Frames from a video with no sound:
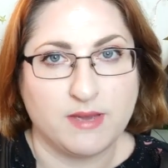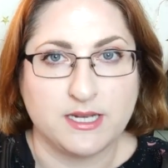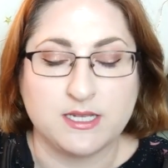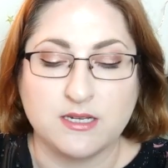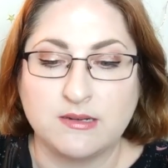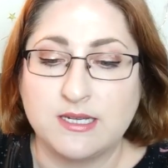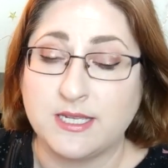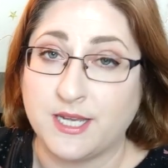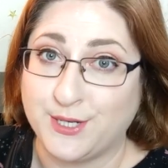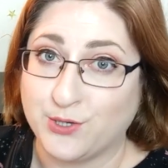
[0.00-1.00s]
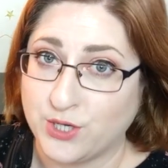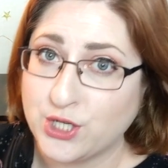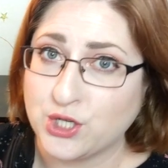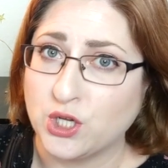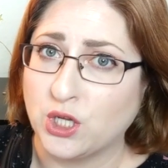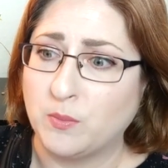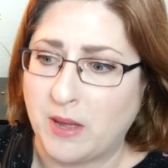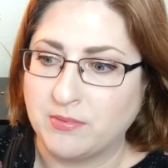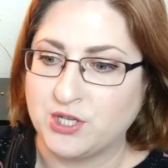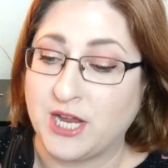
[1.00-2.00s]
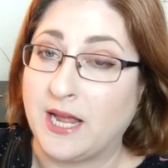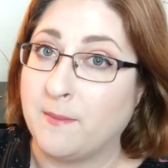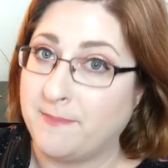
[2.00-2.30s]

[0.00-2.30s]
my series in traditional publishing